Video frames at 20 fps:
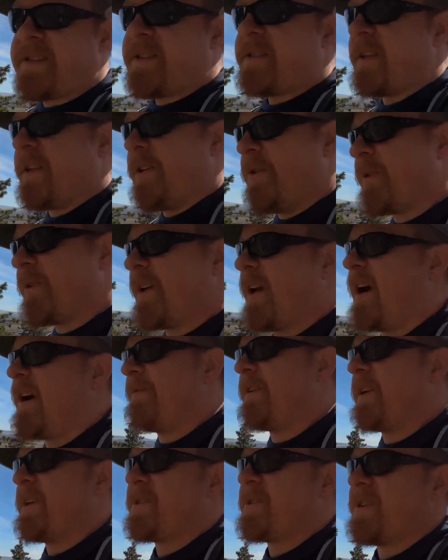that you can
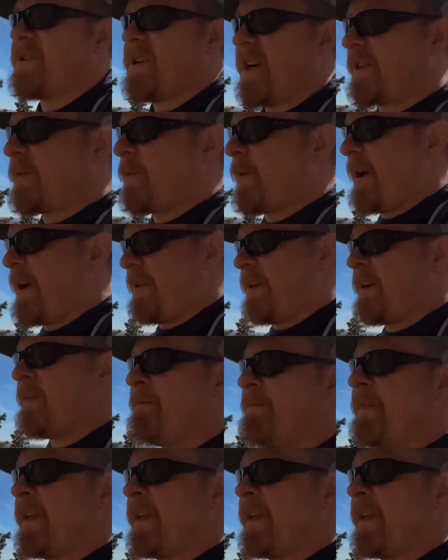obviously check the weather.